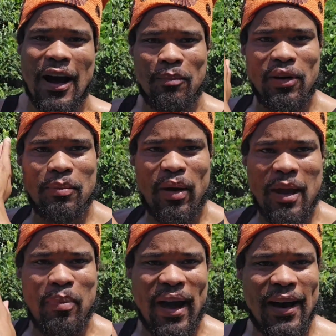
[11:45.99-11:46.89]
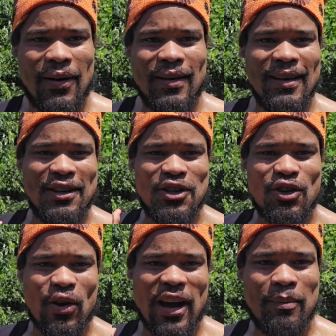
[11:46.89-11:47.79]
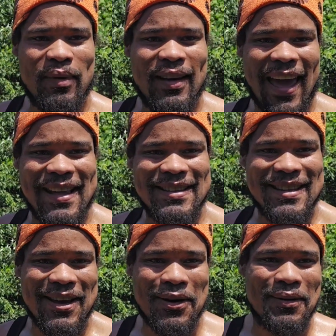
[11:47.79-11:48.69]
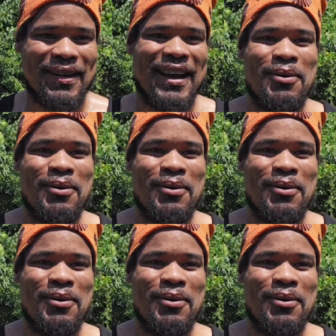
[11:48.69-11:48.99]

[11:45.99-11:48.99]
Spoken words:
I'll put PayPal, Stripe, and Zelle.